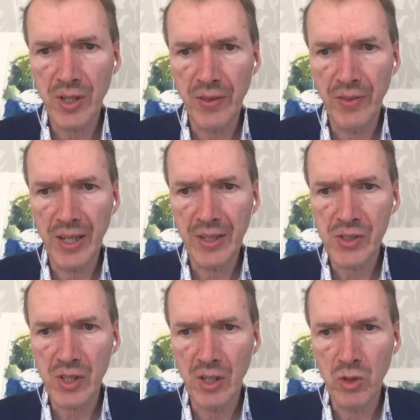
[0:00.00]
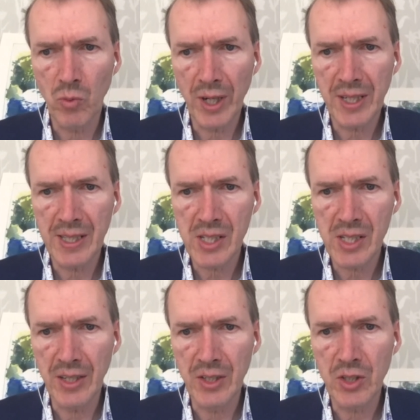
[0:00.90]
That's to what
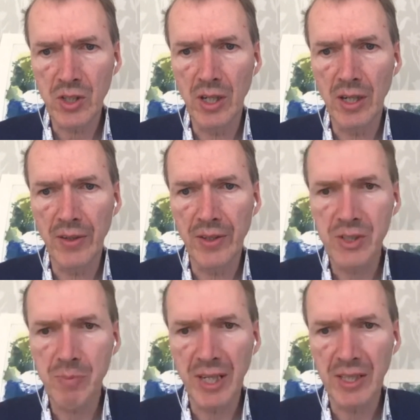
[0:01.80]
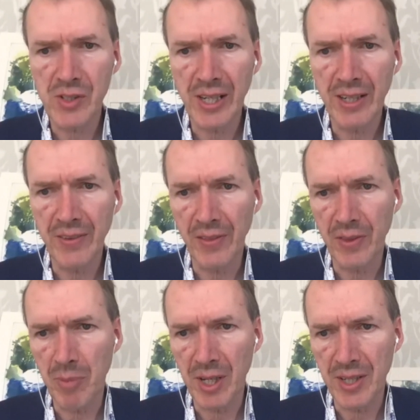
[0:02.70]
extent the speakers think that the
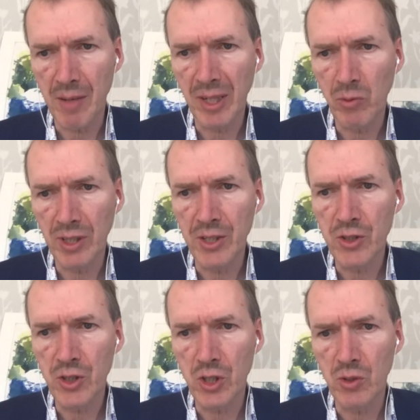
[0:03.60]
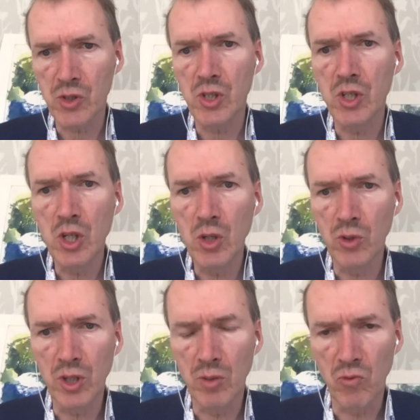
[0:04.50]
pandemic will introduce new
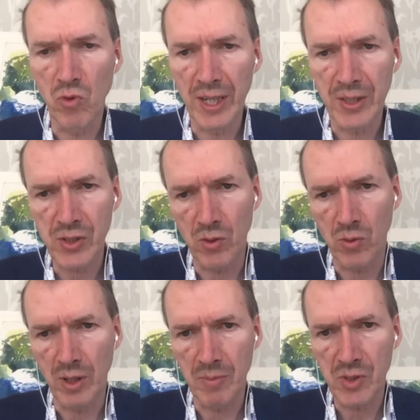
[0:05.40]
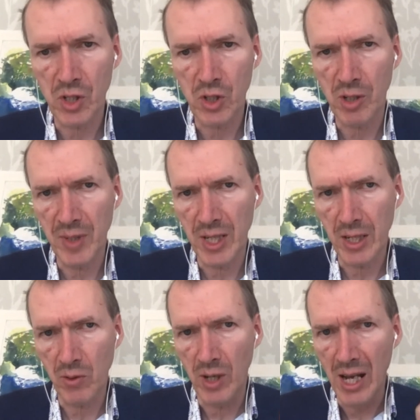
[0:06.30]
human rights norms. Chimni,
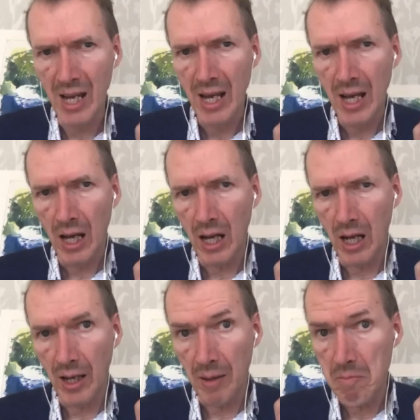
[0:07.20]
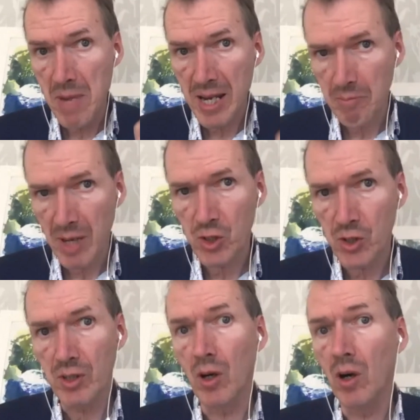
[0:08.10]
you made
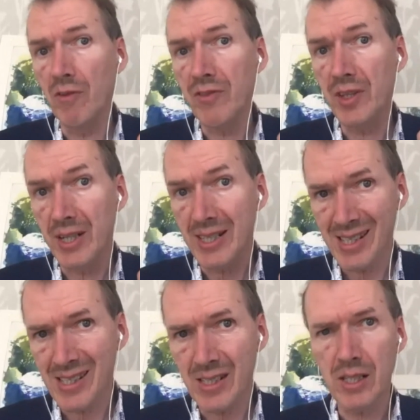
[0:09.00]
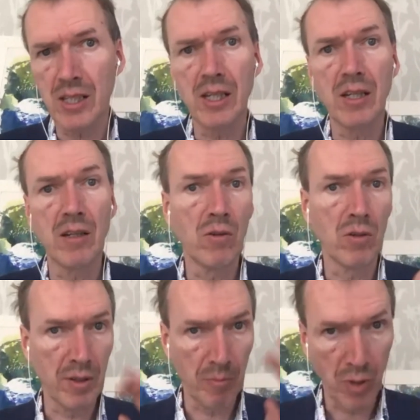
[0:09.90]
mention of the necessity or
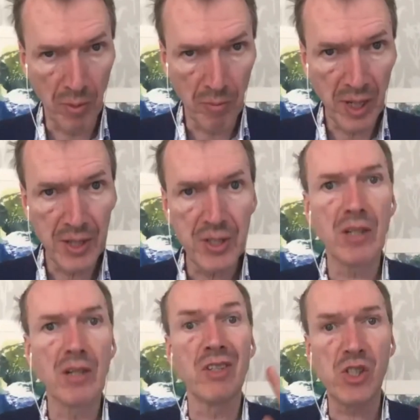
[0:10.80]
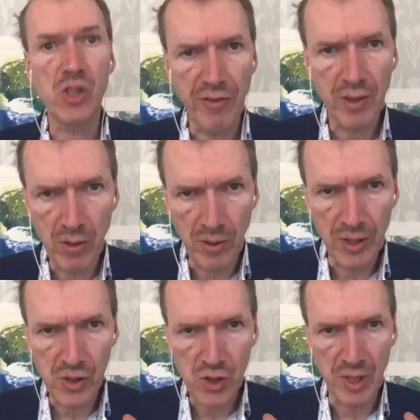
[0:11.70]
the probability of a soft law
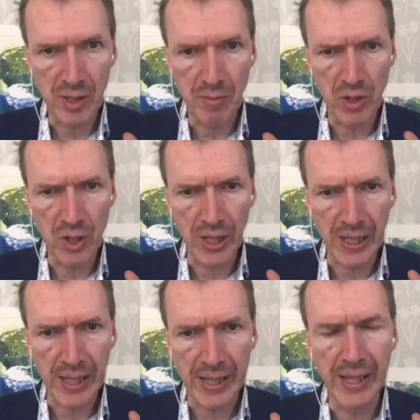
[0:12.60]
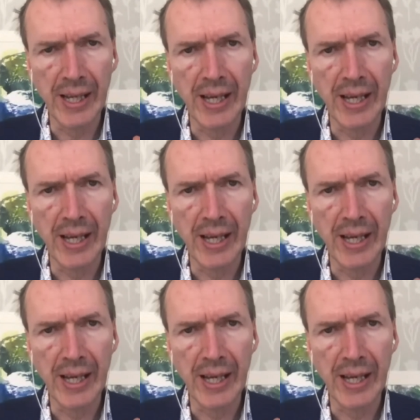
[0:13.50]
instrument emerging here.